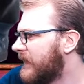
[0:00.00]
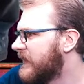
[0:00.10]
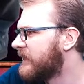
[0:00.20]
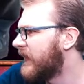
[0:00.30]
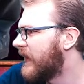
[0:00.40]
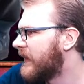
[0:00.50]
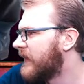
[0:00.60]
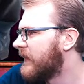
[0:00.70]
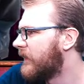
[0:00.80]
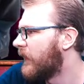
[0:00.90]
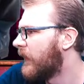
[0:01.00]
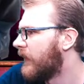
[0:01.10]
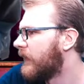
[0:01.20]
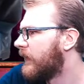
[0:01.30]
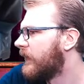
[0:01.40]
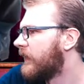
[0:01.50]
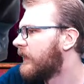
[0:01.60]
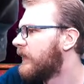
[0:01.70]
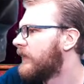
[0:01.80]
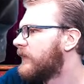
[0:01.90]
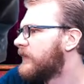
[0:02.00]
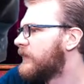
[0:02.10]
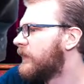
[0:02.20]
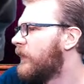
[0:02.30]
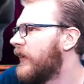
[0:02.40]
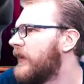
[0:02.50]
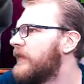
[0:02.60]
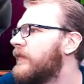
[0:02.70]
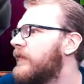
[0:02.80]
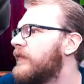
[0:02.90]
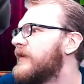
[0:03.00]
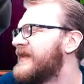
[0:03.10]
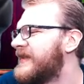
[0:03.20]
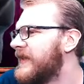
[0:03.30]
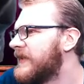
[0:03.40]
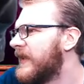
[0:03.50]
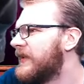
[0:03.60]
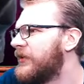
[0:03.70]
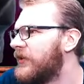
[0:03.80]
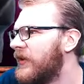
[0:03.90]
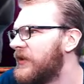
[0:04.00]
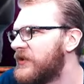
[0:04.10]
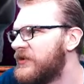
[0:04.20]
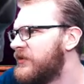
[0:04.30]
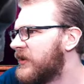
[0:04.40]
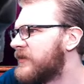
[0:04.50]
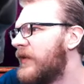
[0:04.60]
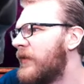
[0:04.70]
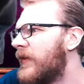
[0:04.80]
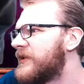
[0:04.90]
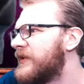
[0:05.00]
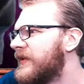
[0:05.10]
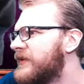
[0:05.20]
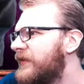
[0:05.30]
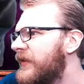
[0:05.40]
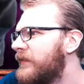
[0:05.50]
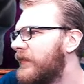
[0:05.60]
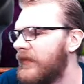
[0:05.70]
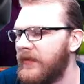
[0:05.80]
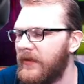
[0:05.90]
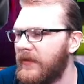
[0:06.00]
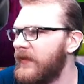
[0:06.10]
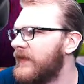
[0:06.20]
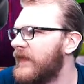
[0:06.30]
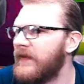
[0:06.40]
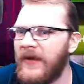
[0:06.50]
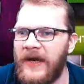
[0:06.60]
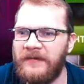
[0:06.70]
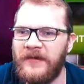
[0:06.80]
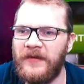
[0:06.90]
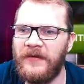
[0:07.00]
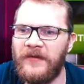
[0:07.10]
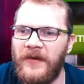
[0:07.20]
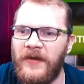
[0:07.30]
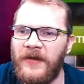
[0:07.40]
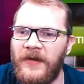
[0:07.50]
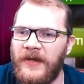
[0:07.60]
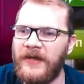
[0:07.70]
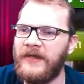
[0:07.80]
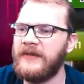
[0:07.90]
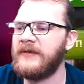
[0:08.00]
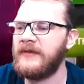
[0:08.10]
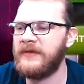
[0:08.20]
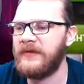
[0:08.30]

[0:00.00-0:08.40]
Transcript: this Friday, to win $600 just by watching the stream. Only thing you have to do is